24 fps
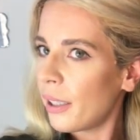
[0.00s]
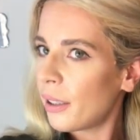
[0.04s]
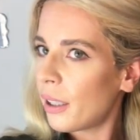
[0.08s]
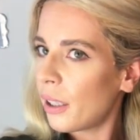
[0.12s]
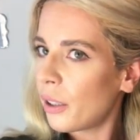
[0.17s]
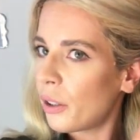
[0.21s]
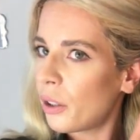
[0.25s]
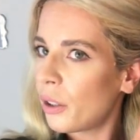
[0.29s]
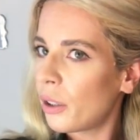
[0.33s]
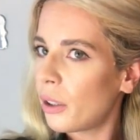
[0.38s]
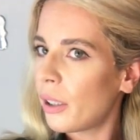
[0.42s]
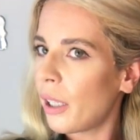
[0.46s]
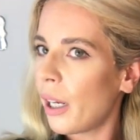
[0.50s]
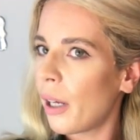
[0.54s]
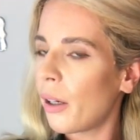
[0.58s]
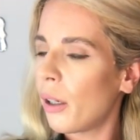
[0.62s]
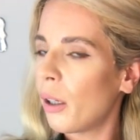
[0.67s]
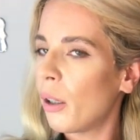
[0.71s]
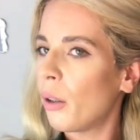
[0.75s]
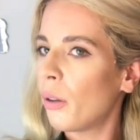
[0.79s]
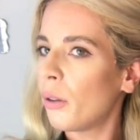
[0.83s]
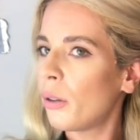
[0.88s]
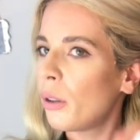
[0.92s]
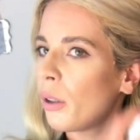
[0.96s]
sections down
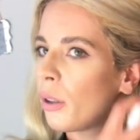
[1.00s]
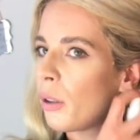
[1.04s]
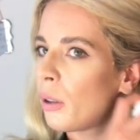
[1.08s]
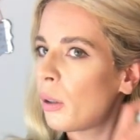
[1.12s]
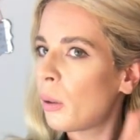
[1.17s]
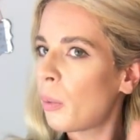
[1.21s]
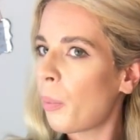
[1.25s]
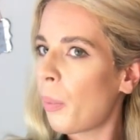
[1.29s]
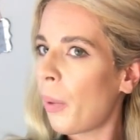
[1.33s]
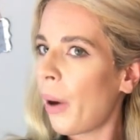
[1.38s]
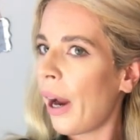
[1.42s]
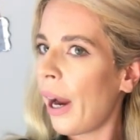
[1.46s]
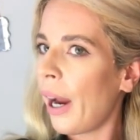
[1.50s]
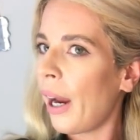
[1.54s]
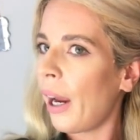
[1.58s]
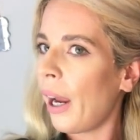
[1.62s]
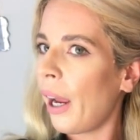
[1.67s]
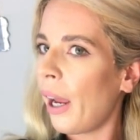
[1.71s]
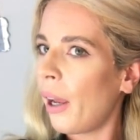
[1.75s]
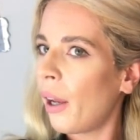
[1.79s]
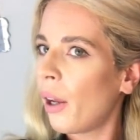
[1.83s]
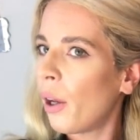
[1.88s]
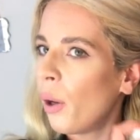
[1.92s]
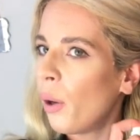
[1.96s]
and I'll just
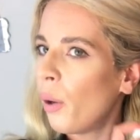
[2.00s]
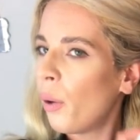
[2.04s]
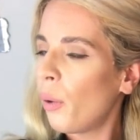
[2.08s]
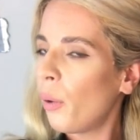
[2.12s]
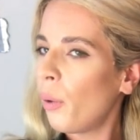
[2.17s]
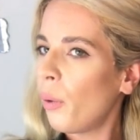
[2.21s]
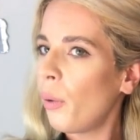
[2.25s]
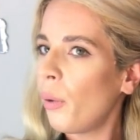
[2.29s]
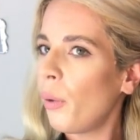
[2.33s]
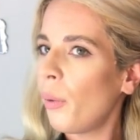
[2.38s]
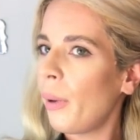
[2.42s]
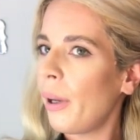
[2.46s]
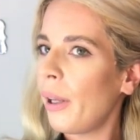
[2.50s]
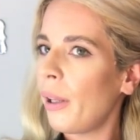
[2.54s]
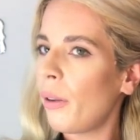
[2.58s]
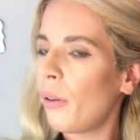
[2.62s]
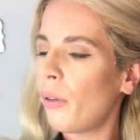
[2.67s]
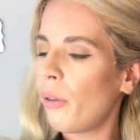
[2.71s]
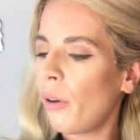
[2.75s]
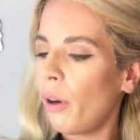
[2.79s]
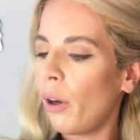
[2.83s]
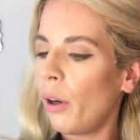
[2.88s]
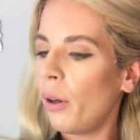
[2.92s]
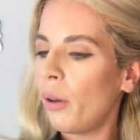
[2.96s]
spray it all the way
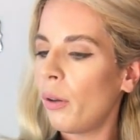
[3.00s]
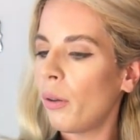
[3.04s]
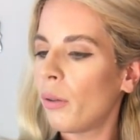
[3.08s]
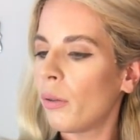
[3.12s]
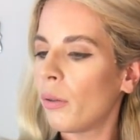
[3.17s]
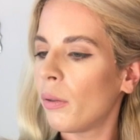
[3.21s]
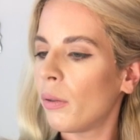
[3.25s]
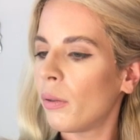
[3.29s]
through.